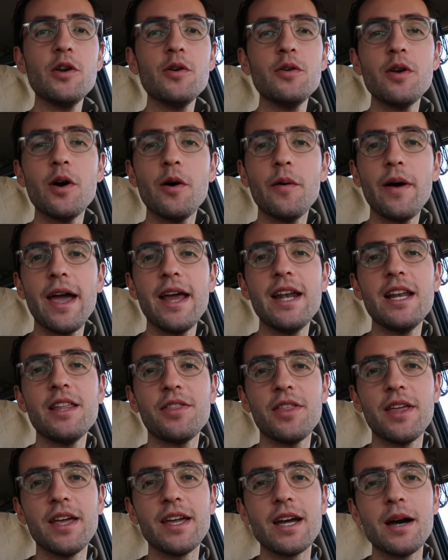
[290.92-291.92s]
you know
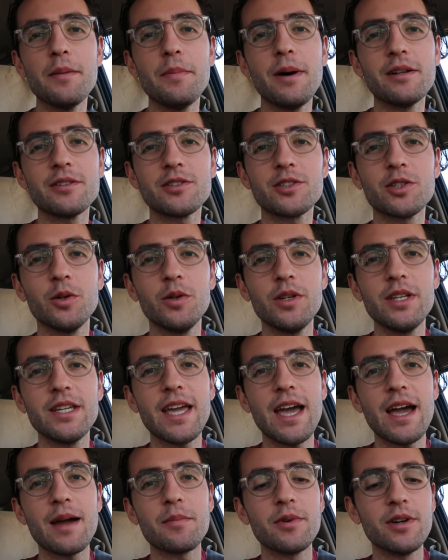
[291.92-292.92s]
anything about Sony
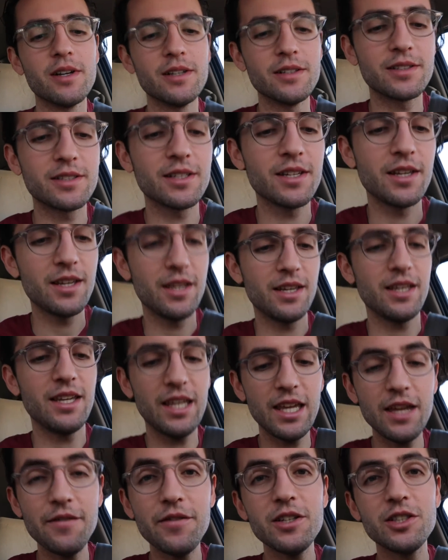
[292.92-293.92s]
cameras,
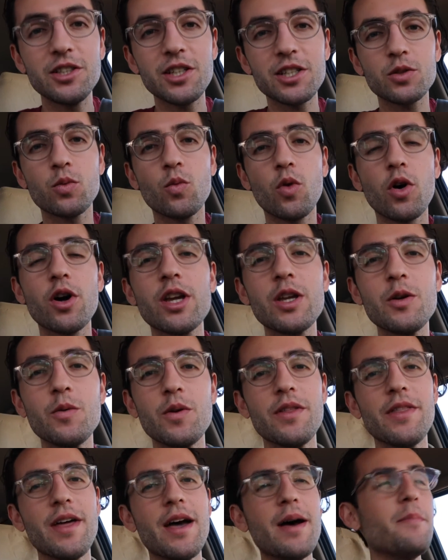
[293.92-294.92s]
even just working
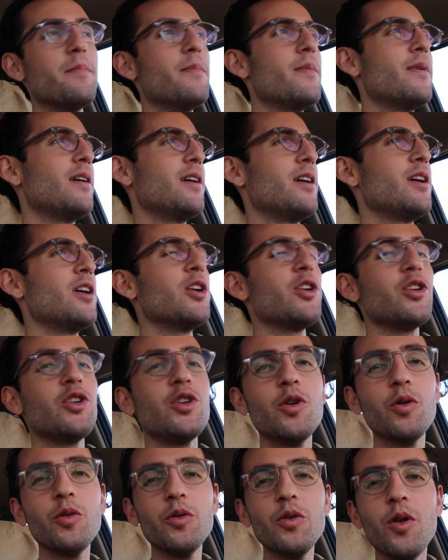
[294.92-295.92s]
with them,
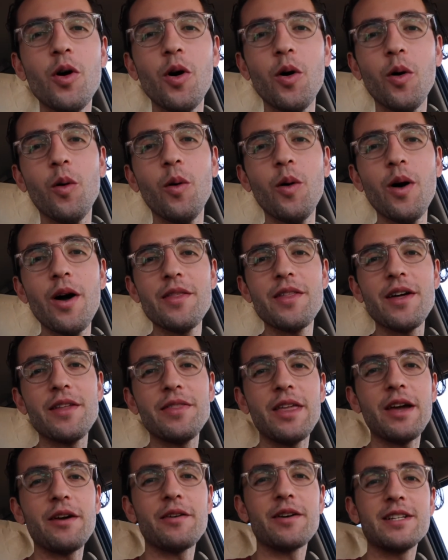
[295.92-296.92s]
you'll know
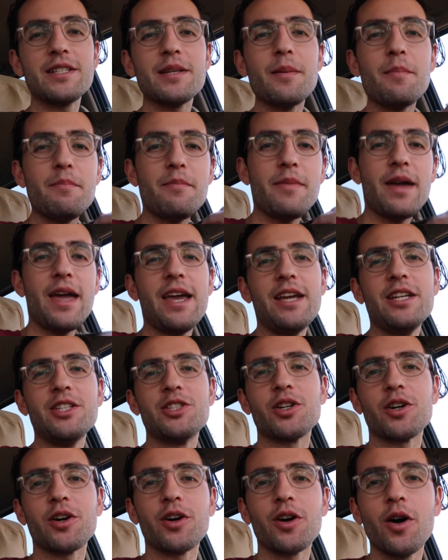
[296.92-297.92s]
that there is a
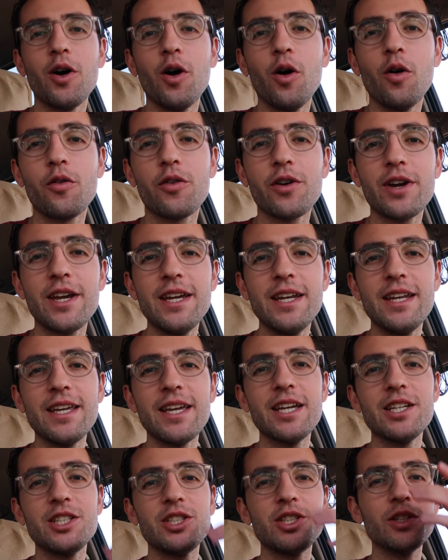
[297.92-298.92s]
major
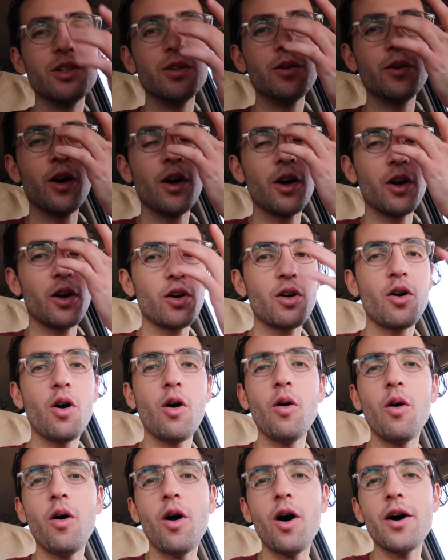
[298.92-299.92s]
overheating issue
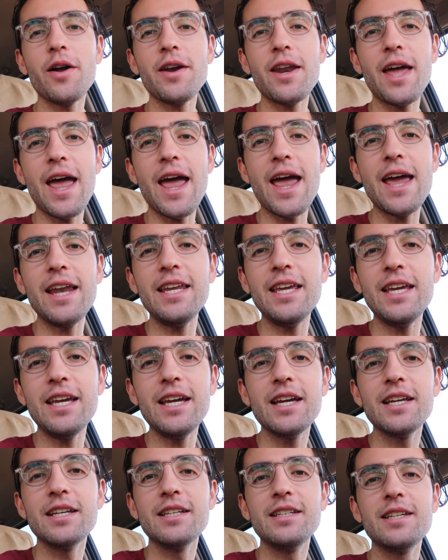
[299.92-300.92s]
Go on
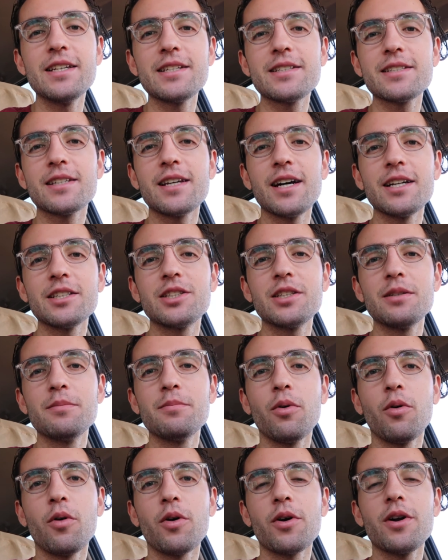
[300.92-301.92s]
any discussion
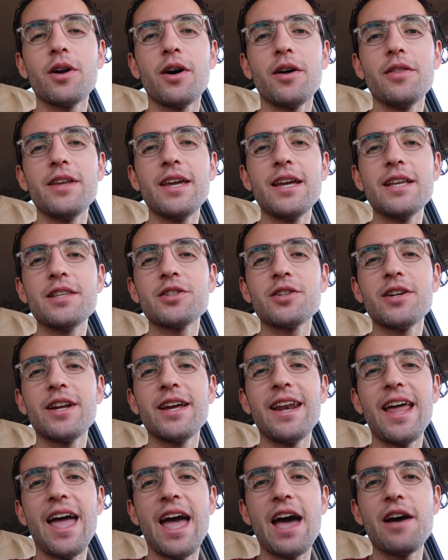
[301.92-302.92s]
board on the
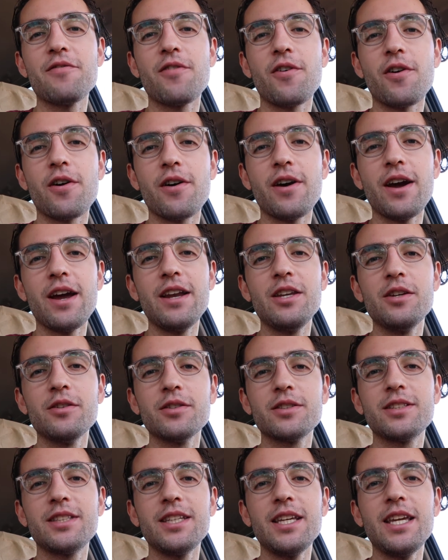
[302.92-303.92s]
internet ever and you'll
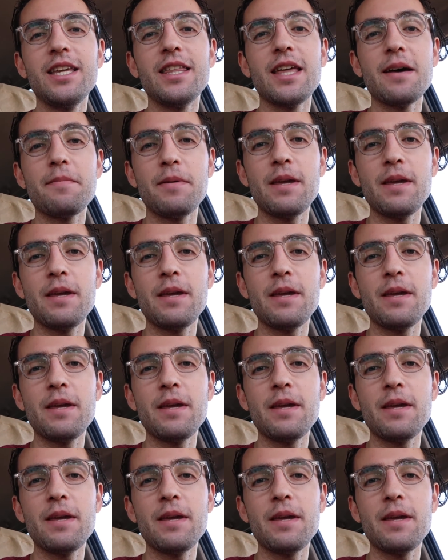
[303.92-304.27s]
see that